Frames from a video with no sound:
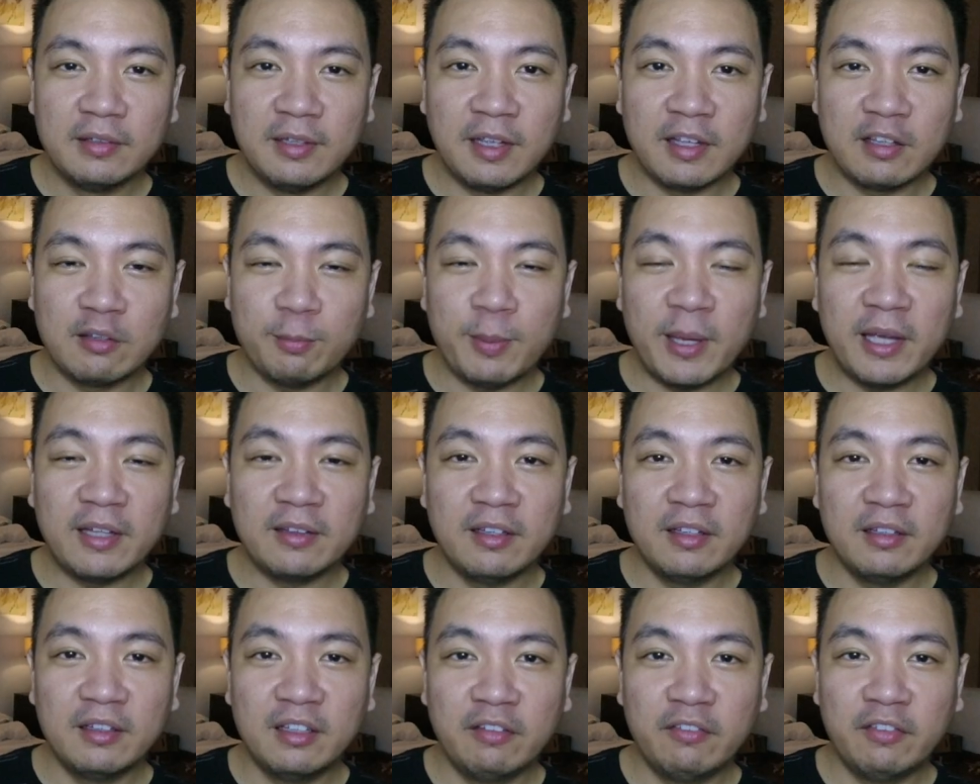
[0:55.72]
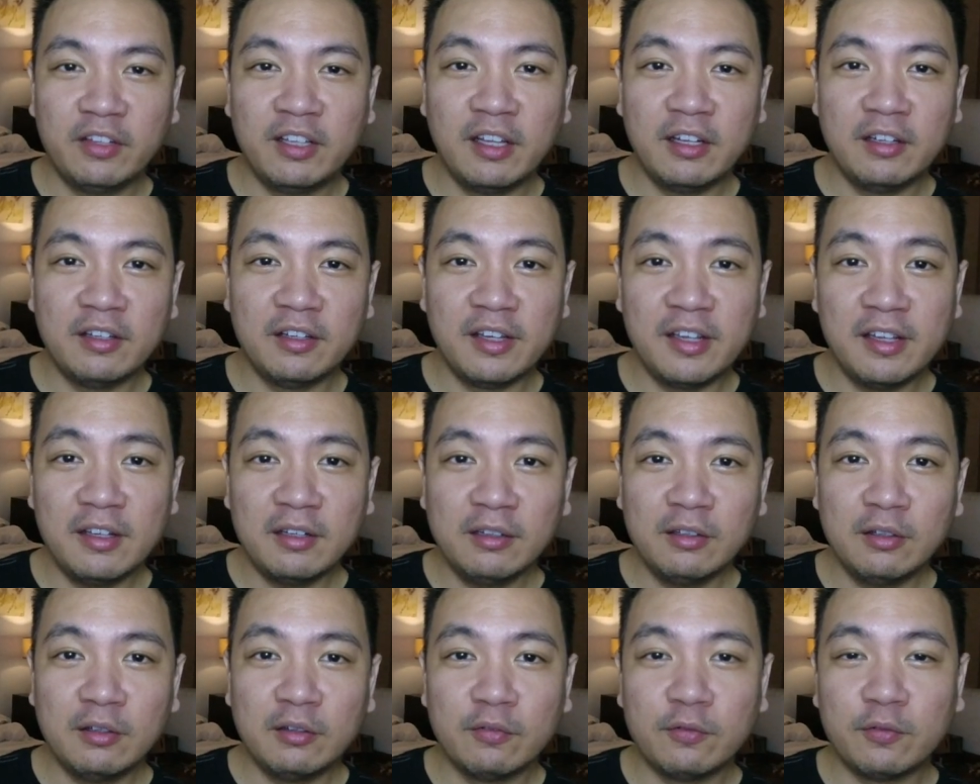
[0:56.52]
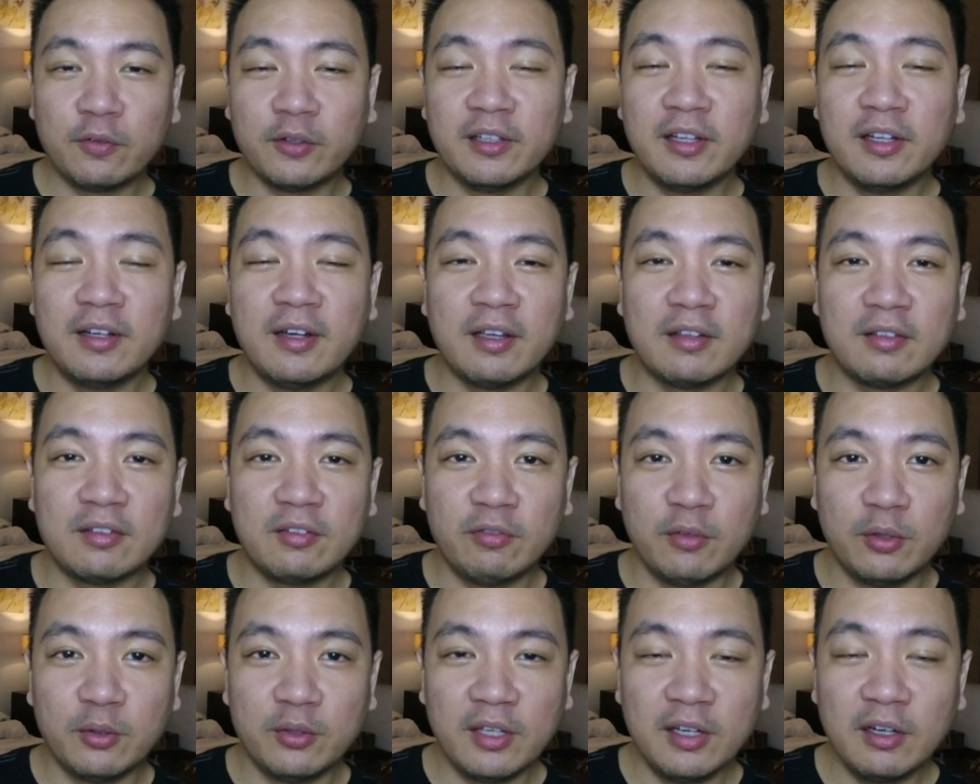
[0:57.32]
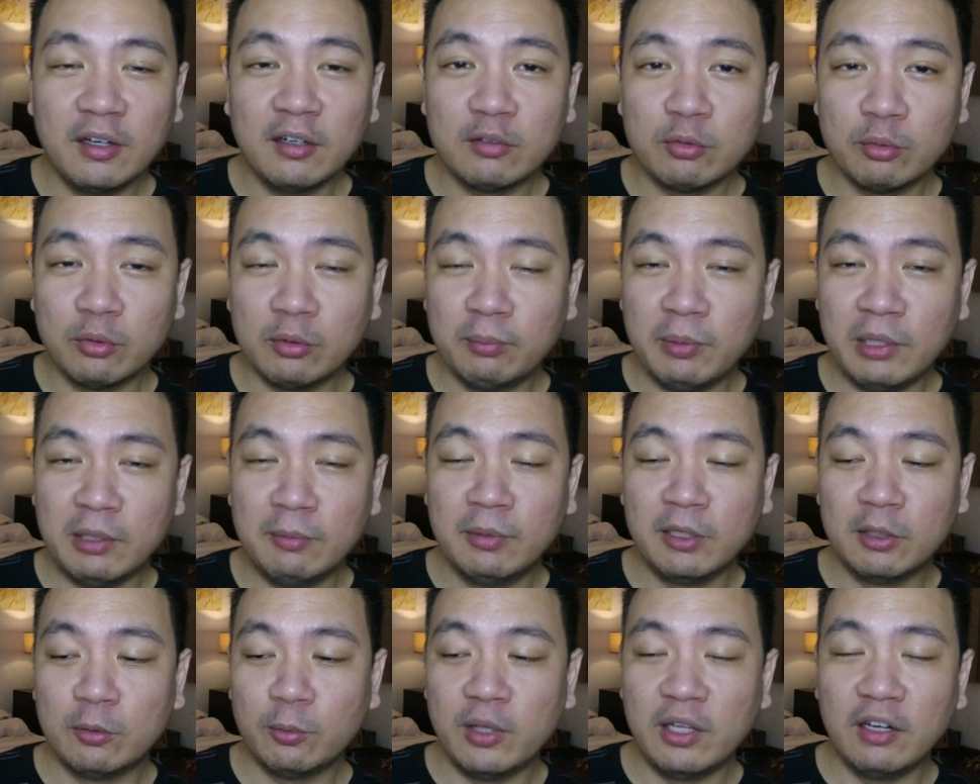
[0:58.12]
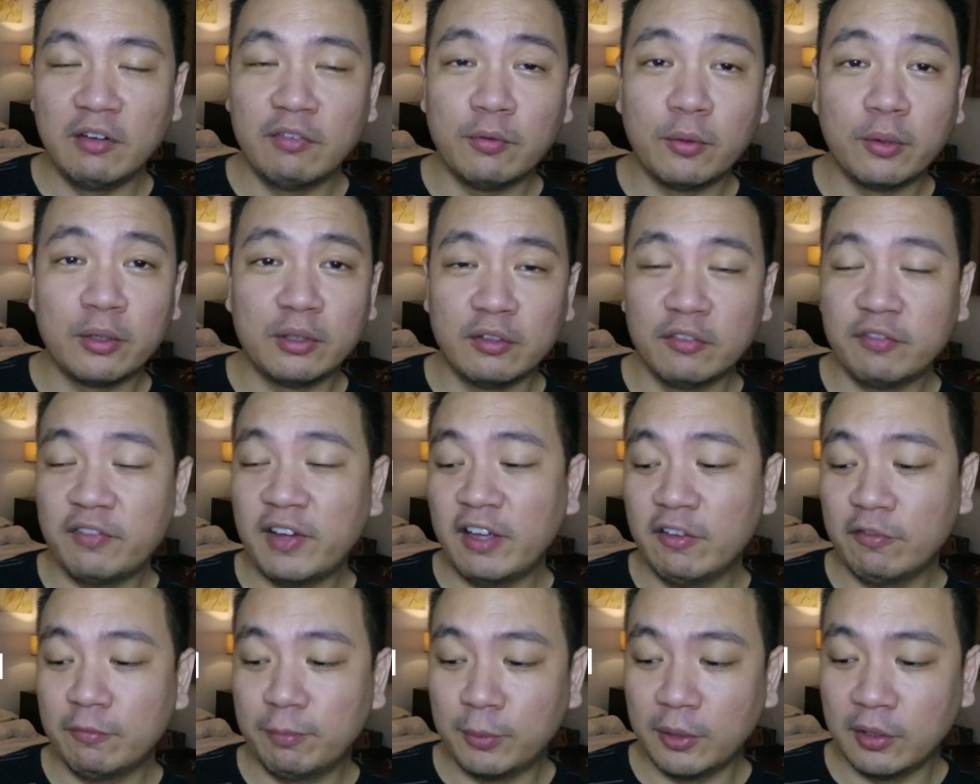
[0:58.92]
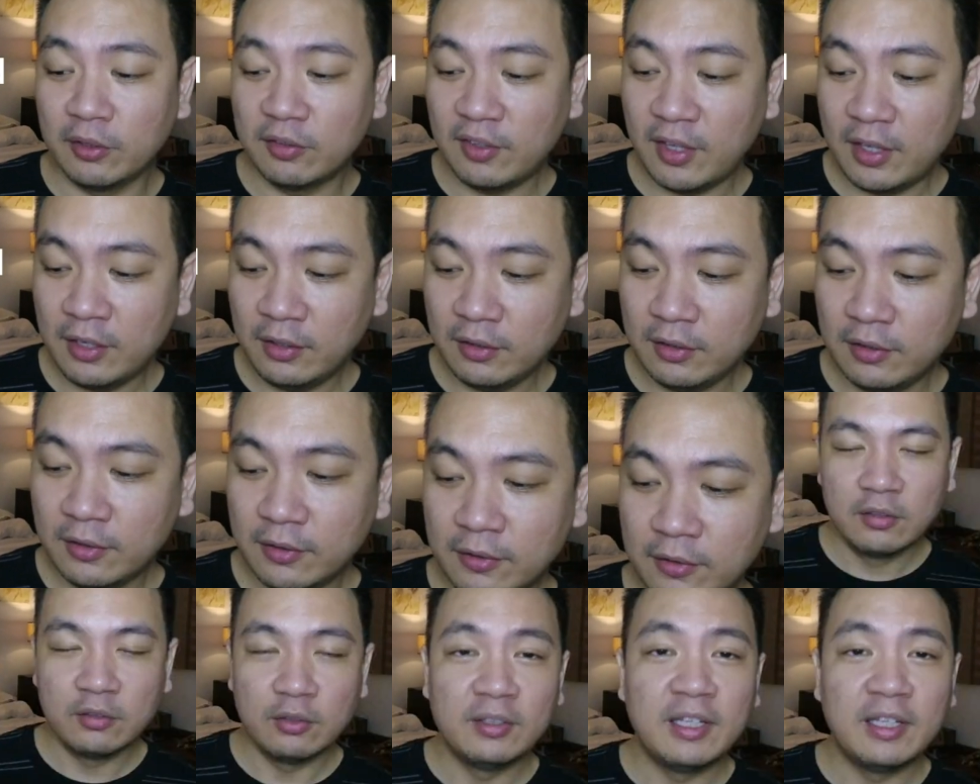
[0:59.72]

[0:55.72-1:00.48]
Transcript: The expected dividend yield for the next few years would be between 4-5%.